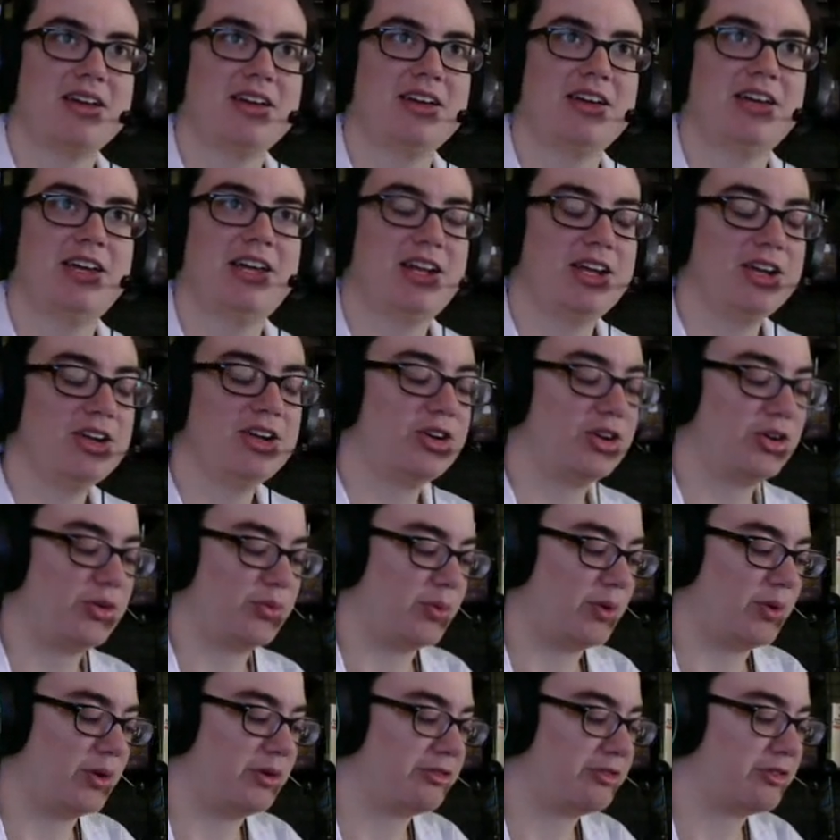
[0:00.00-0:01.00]
get a good
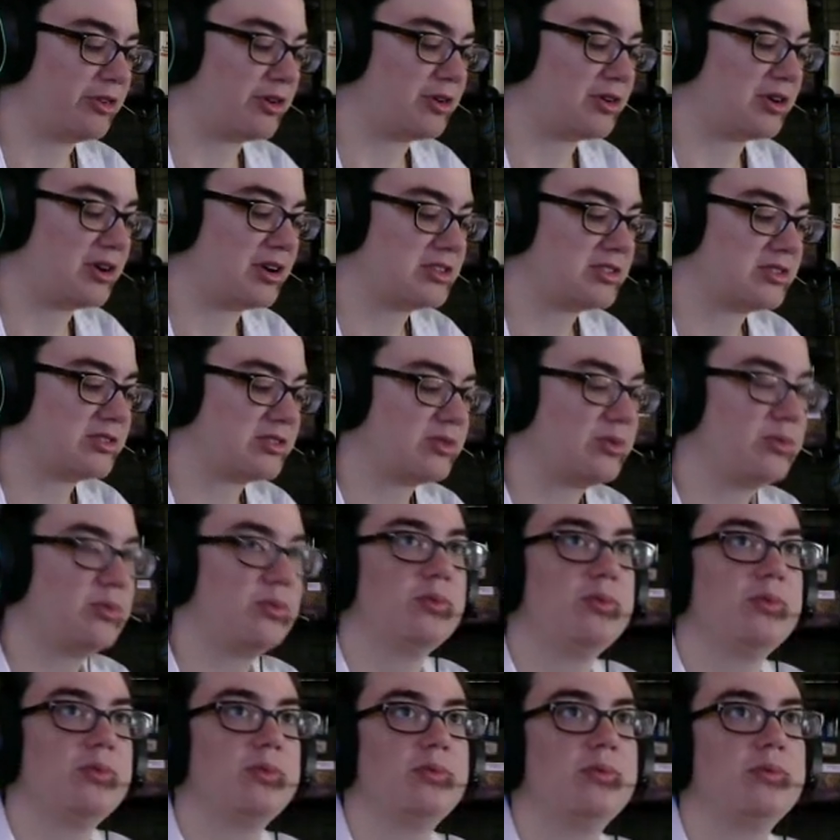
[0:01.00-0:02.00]
one for us.
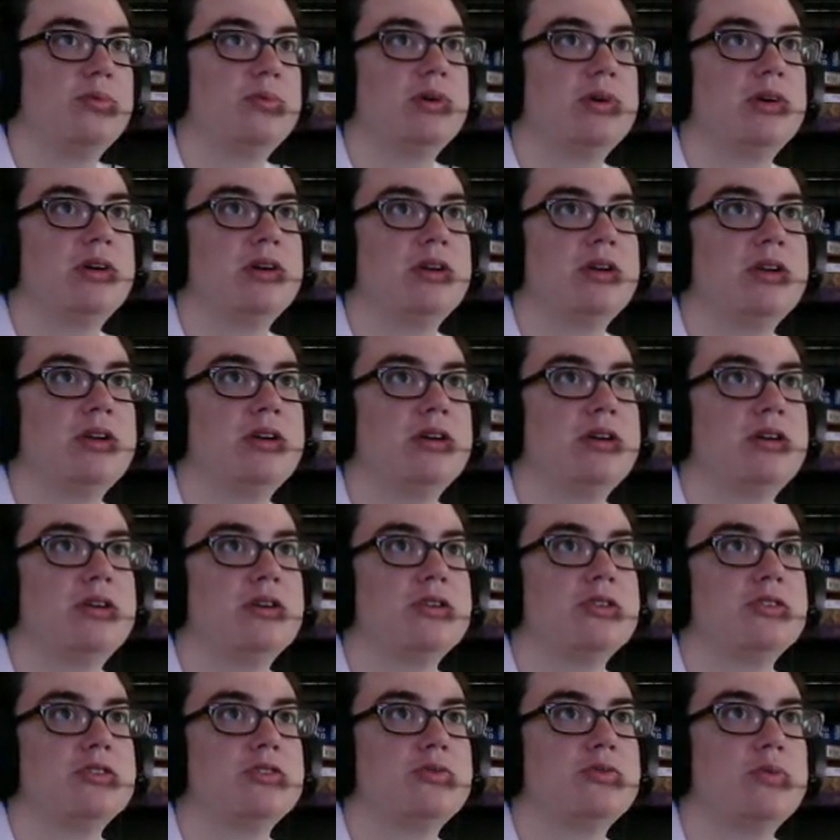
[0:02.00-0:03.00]
It
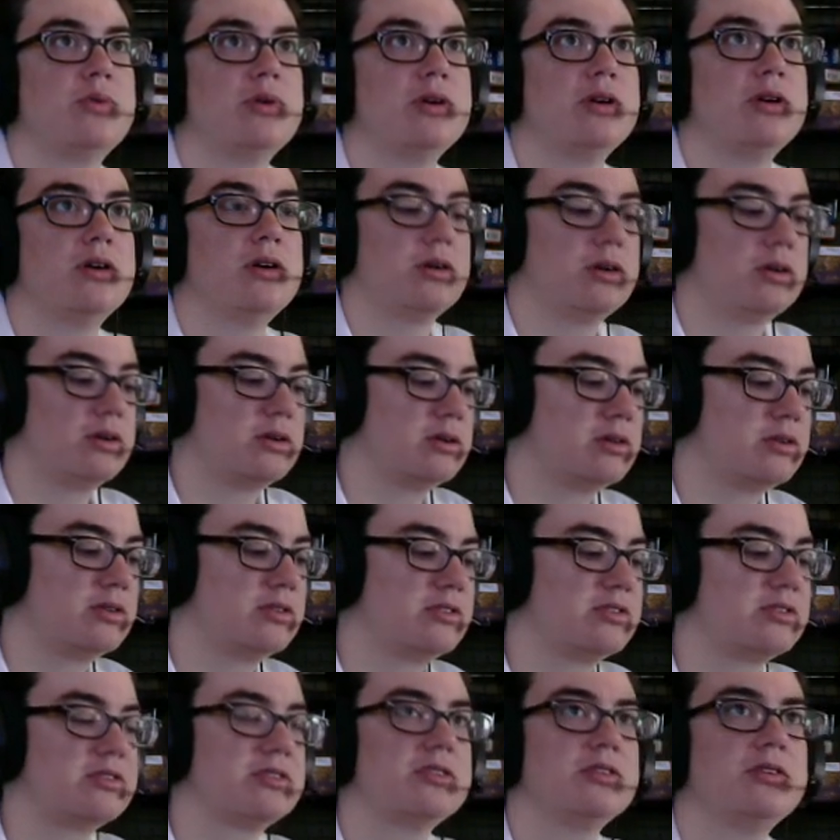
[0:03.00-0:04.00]
occurs
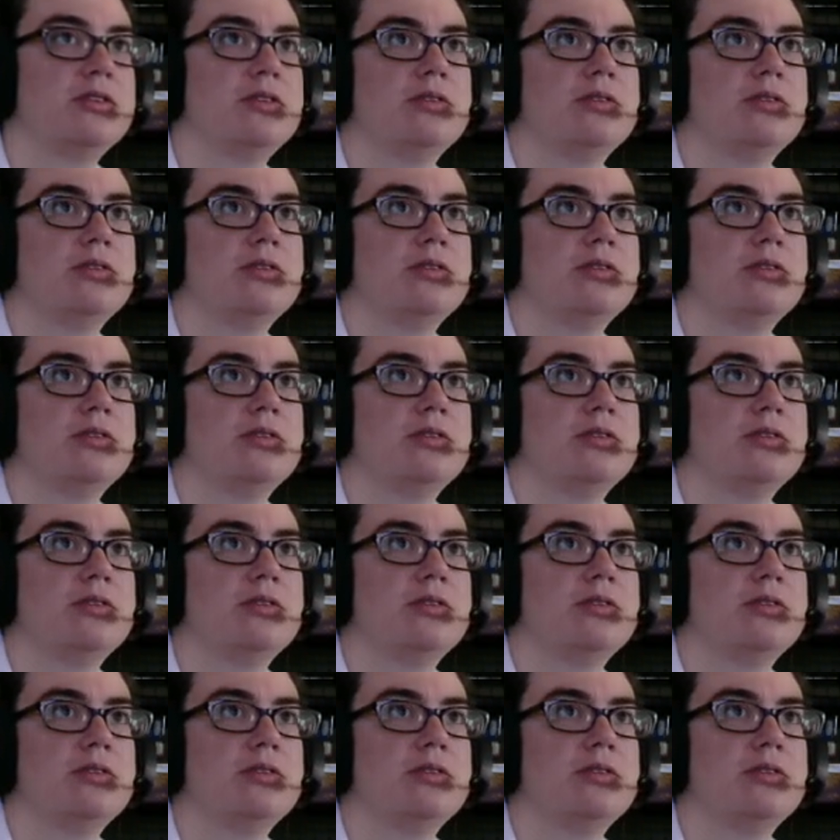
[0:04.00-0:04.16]
words.